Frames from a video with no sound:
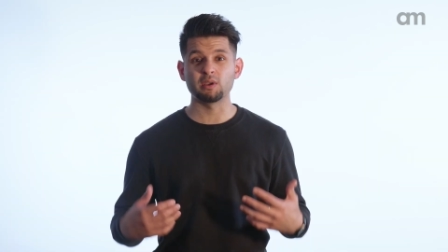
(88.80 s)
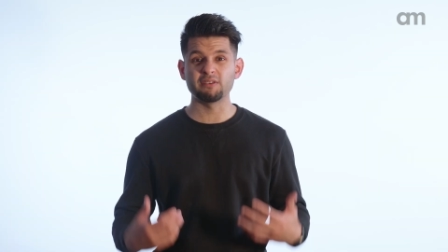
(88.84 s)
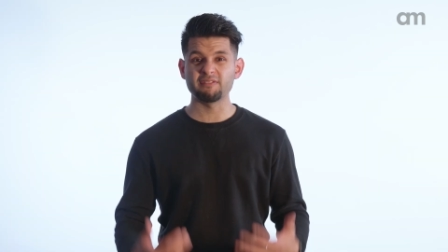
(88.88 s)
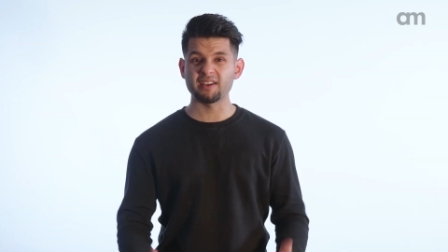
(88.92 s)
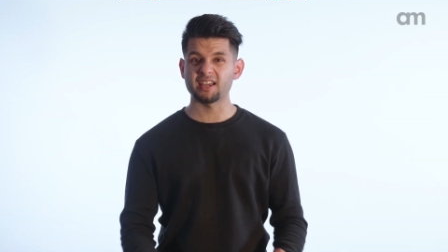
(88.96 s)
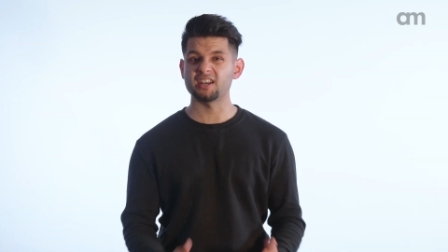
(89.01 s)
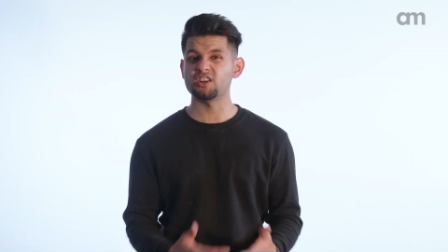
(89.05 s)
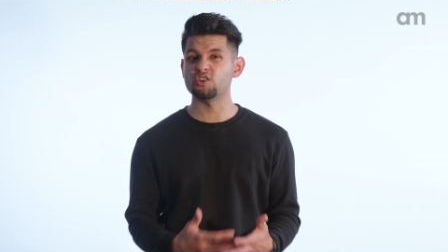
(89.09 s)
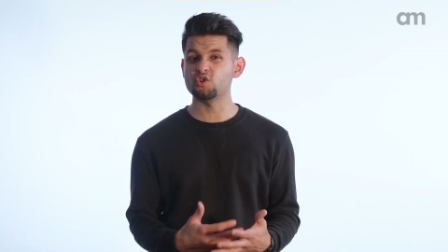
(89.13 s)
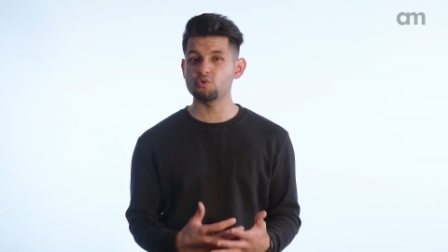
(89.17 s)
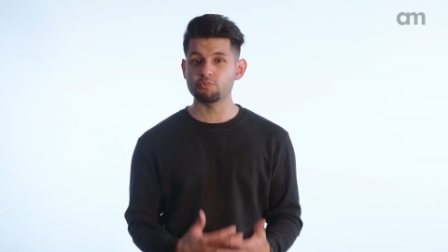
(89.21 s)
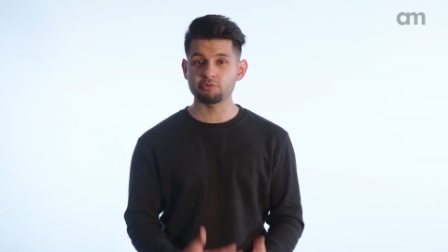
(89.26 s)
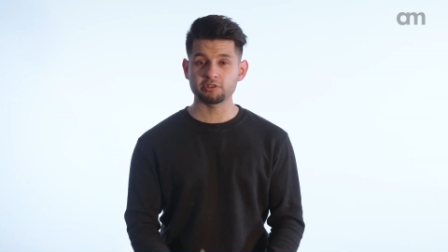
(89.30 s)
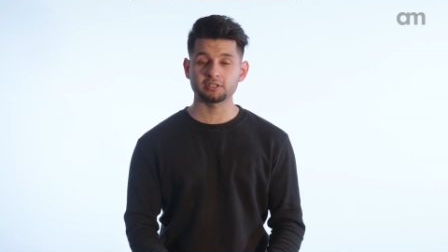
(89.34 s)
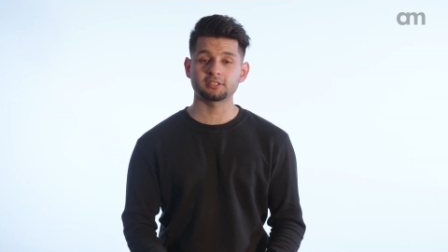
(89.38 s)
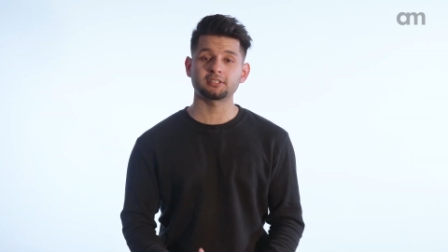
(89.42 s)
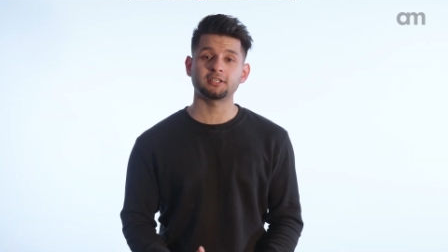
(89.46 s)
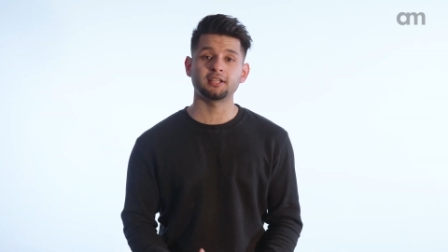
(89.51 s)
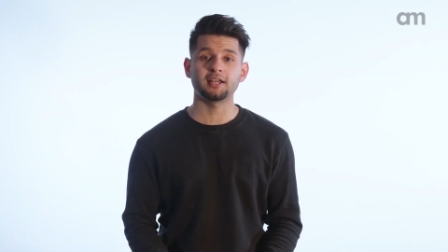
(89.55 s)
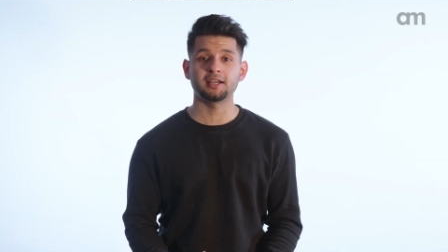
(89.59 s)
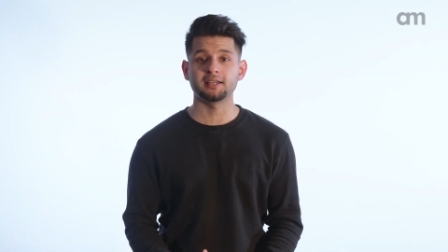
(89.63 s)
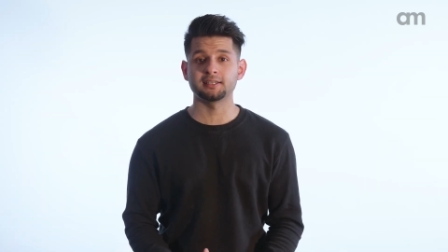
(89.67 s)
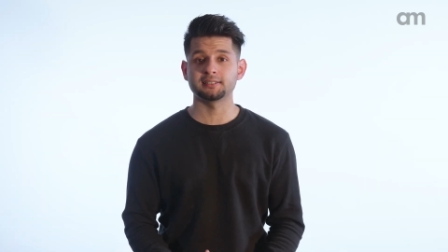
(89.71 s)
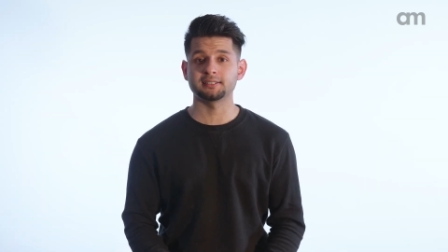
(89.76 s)
we've had numerous
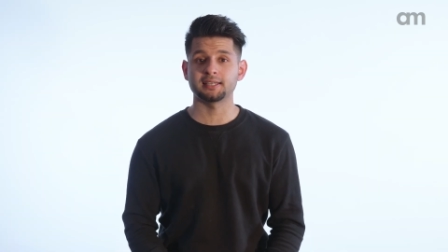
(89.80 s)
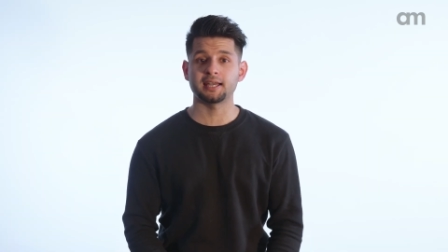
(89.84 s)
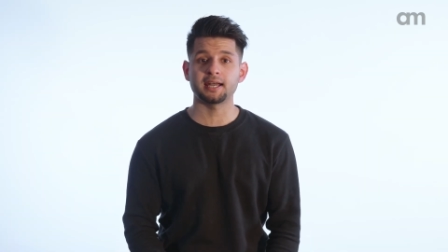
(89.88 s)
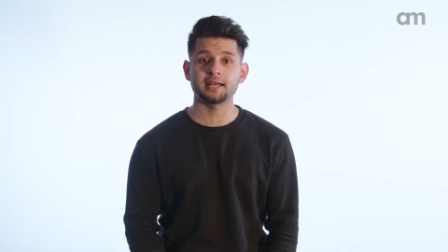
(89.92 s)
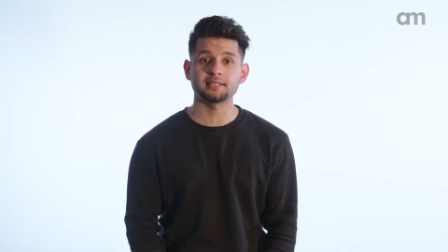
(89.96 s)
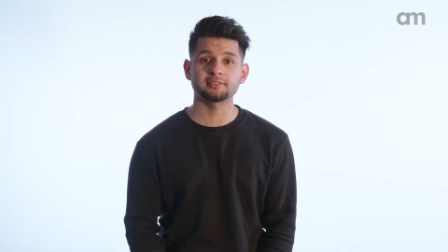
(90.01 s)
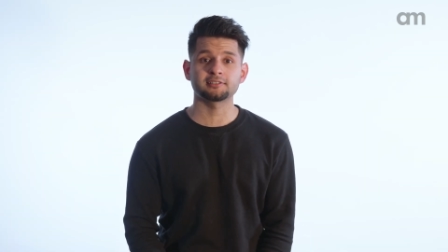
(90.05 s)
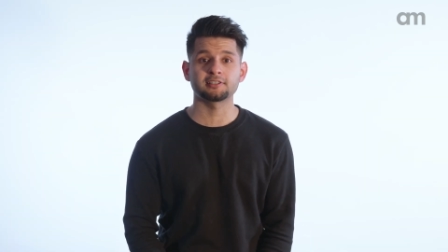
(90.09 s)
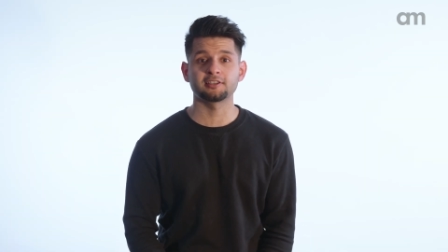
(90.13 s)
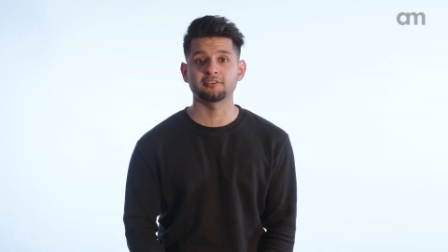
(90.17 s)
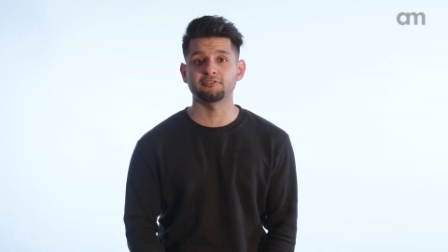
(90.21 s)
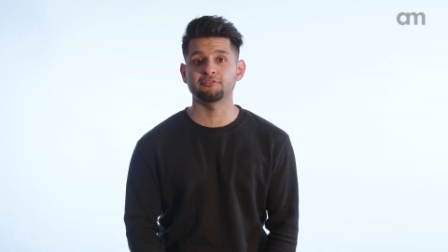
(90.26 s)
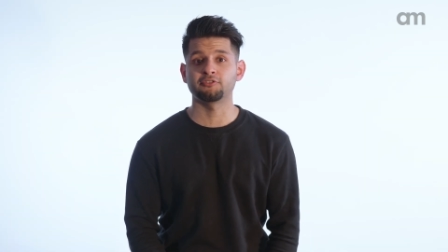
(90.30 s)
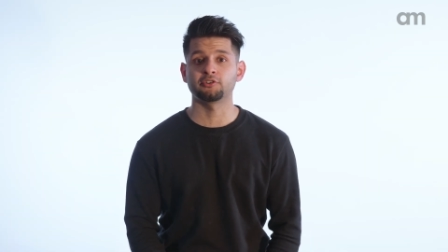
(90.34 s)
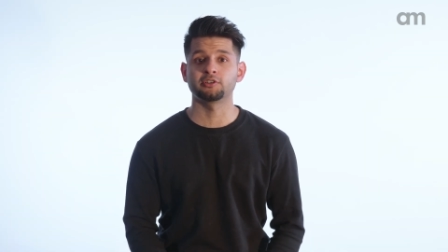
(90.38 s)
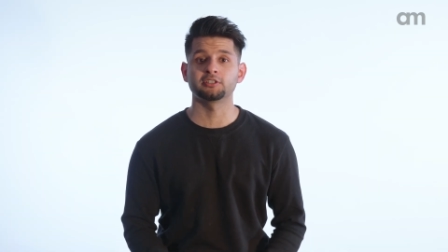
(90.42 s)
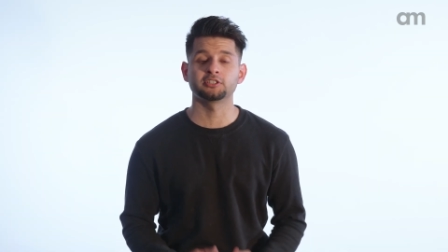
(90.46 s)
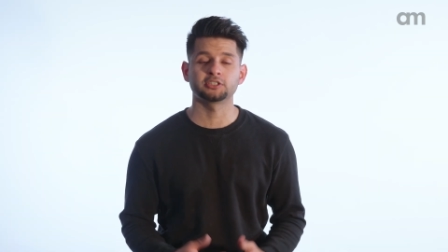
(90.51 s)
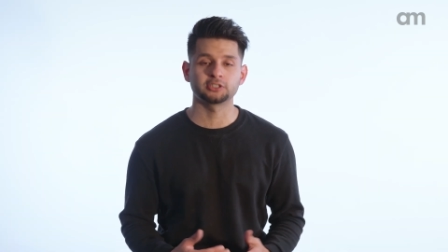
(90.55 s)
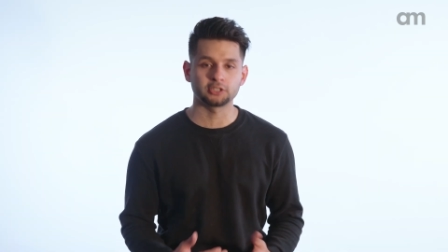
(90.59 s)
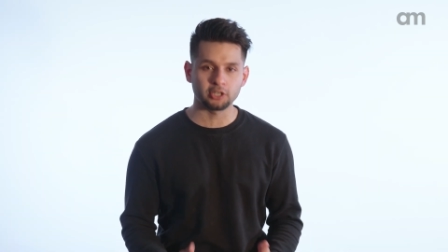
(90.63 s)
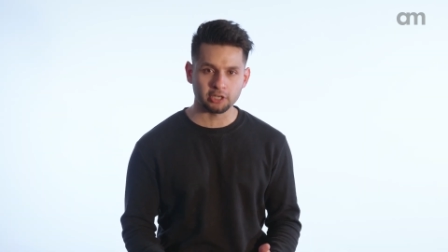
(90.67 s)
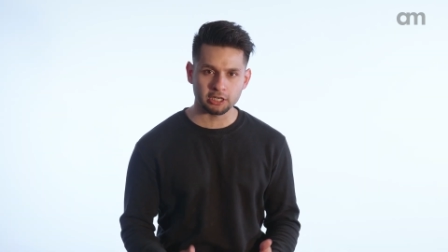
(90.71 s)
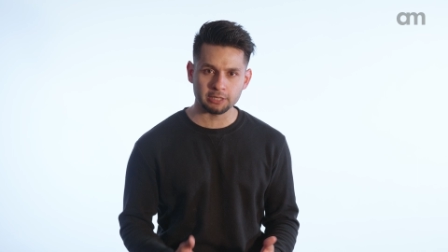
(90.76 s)
clients asking for
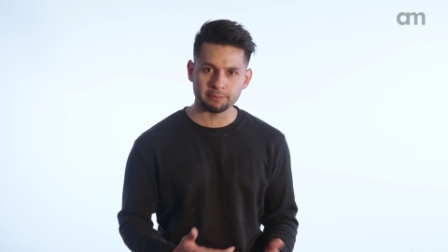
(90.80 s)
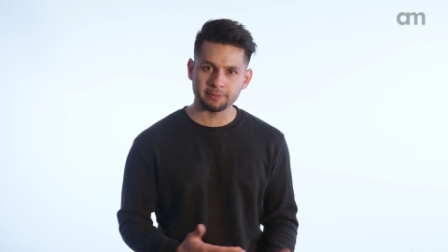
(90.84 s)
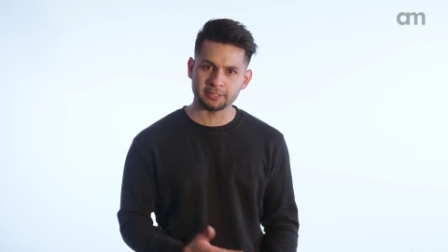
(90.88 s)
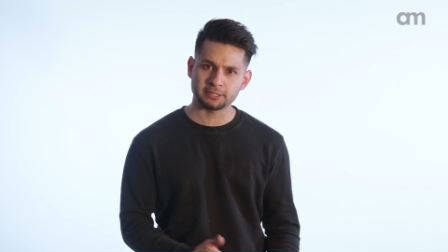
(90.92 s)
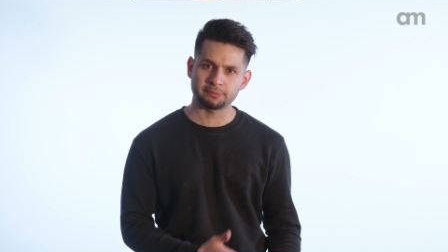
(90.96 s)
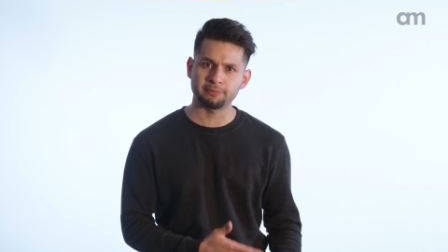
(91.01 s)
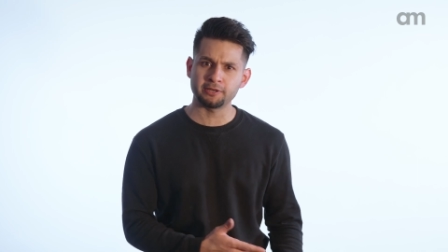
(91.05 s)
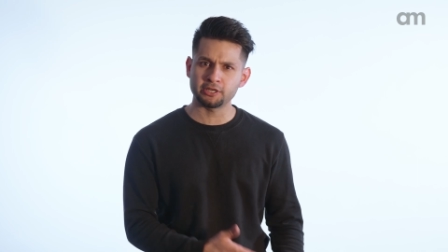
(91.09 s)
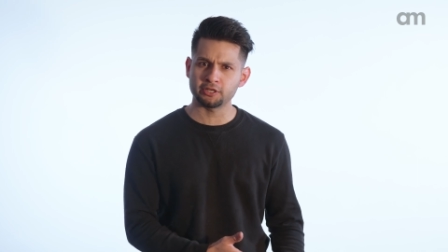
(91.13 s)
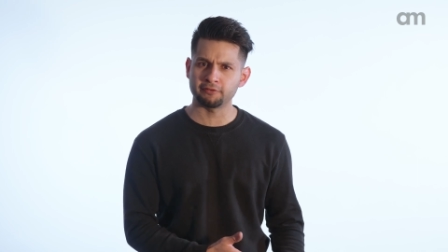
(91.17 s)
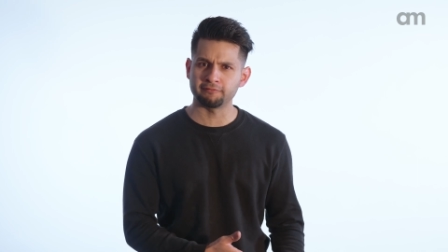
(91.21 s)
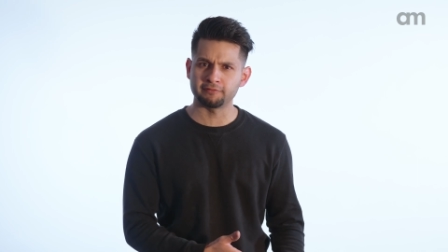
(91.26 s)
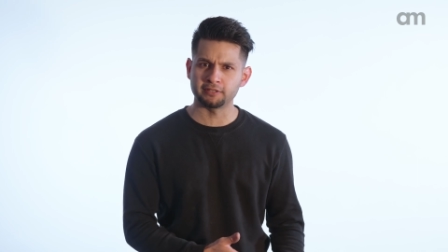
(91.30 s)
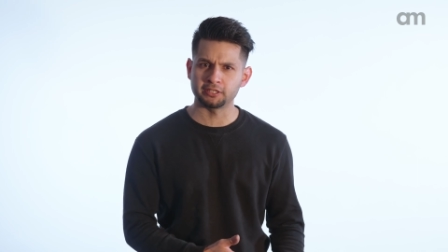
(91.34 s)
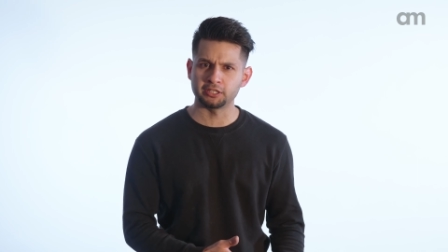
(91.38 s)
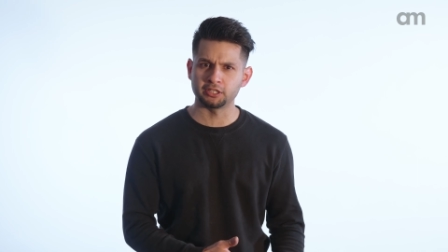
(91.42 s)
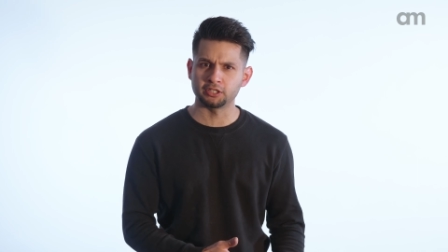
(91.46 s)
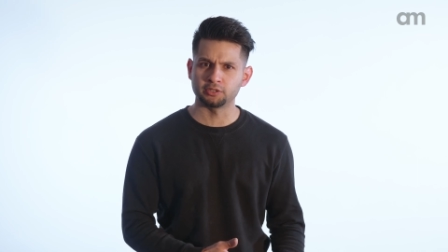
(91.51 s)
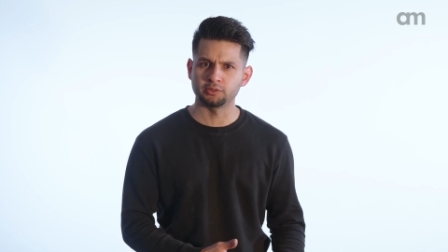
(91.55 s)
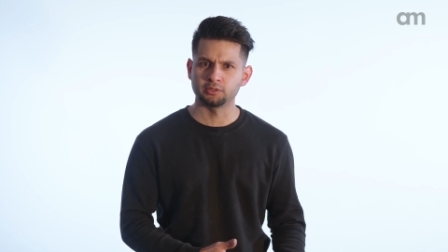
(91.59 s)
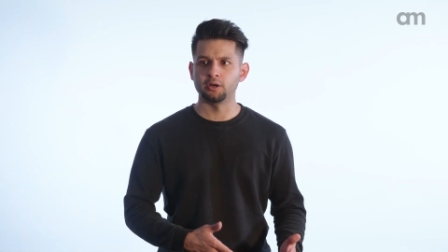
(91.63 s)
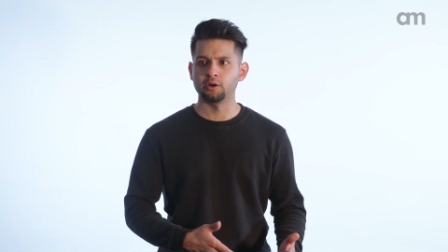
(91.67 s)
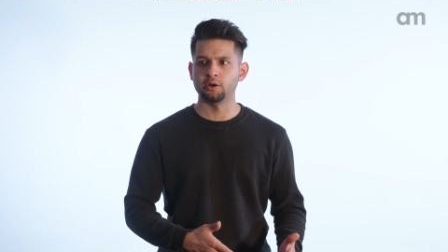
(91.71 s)
a startup explainer video